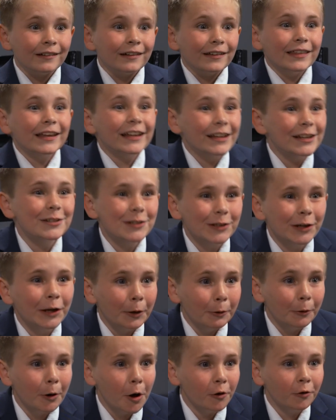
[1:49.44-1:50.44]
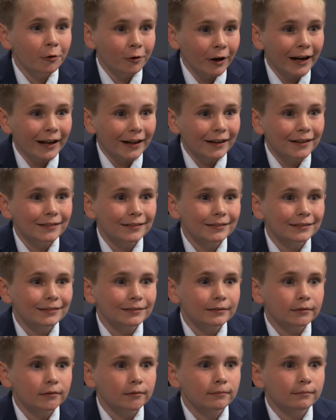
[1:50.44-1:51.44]
Thank you, sir. You won't regret it.
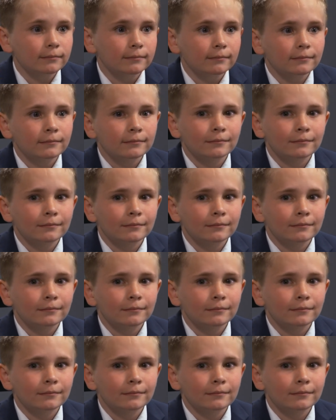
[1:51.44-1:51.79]
Go!